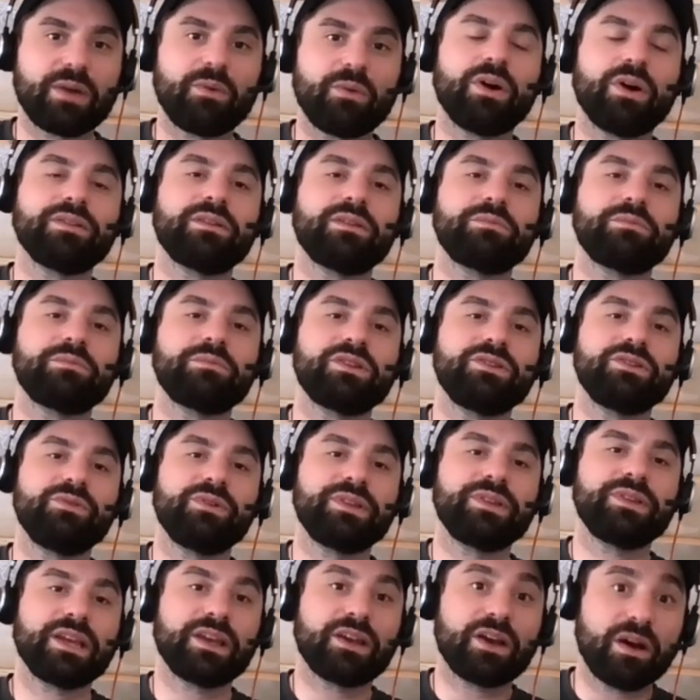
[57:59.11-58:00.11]
want them to do
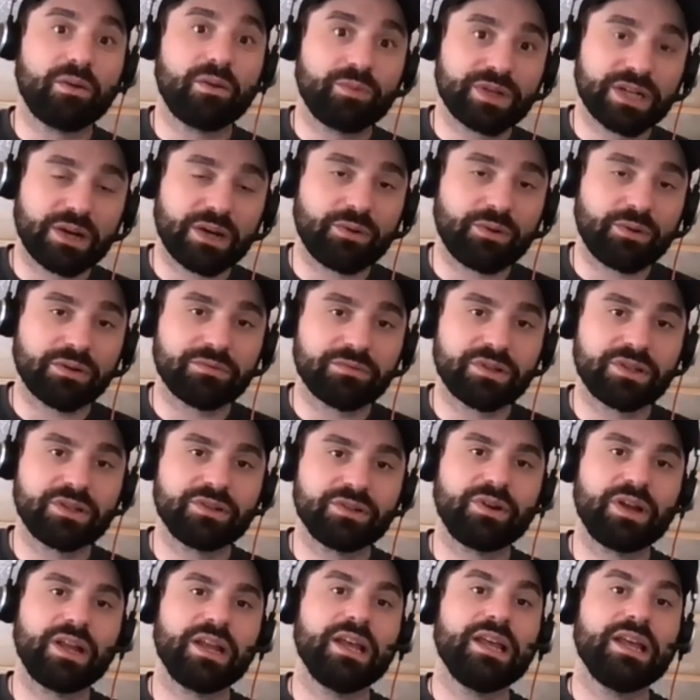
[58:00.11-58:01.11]
it. They come when I want them to
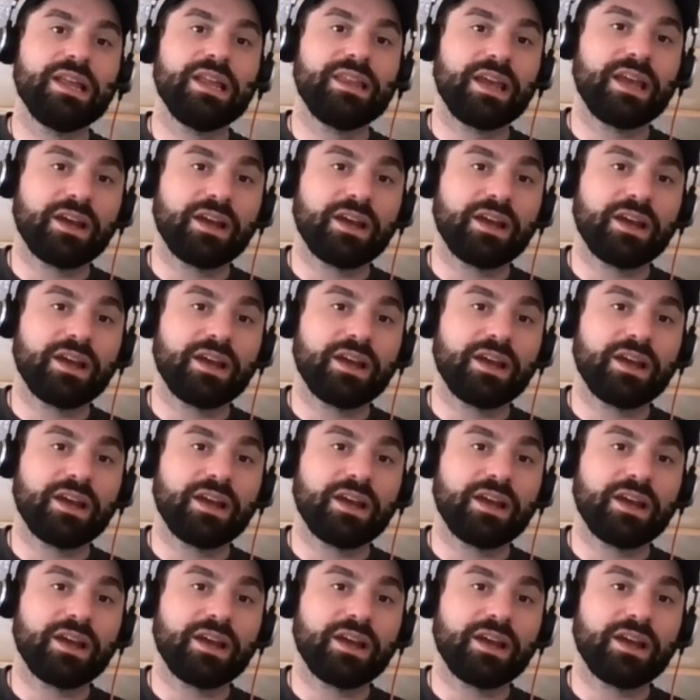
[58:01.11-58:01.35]
do it. They